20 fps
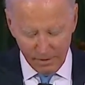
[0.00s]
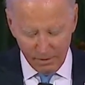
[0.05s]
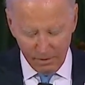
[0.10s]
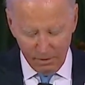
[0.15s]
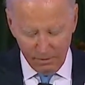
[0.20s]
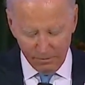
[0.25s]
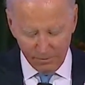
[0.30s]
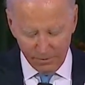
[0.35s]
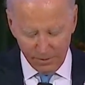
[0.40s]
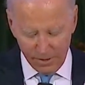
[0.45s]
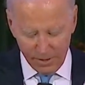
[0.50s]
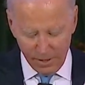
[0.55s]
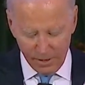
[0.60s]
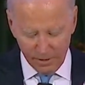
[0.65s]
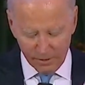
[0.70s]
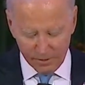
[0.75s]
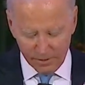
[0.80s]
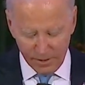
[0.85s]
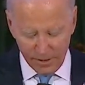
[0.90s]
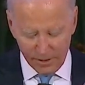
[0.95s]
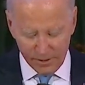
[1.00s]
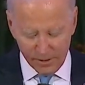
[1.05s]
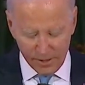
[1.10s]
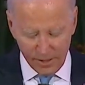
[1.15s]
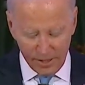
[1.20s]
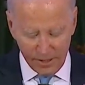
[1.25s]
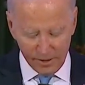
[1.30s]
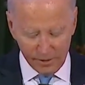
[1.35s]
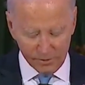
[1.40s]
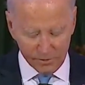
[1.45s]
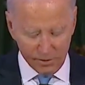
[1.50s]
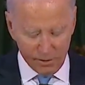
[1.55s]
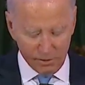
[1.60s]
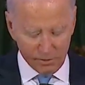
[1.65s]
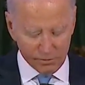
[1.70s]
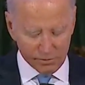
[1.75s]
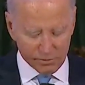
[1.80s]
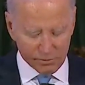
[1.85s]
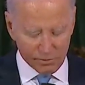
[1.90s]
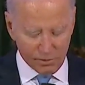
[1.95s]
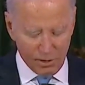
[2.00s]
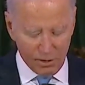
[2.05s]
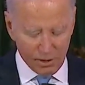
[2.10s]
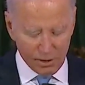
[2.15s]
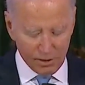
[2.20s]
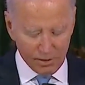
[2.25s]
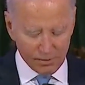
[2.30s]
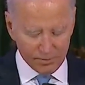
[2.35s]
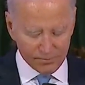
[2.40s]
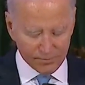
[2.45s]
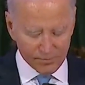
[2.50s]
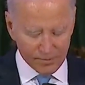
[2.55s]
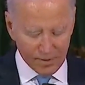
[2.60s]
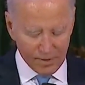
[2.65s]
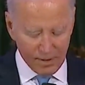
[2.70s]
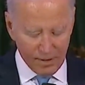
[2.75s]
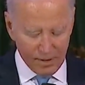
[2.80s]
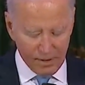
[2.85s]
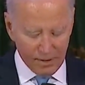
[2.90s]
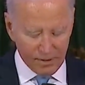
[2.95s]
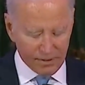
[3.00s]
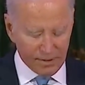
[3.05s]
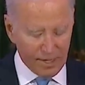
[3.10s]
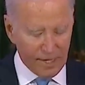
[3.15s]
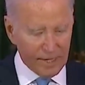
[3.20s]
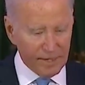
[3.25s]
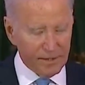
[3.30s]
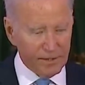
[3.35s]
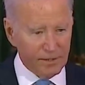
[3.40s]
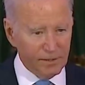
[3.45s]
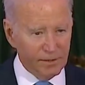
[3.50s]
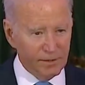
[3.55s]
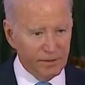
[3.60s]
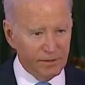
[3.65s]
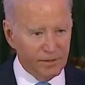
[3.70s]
over the years, that chain has grown stronger thanks to the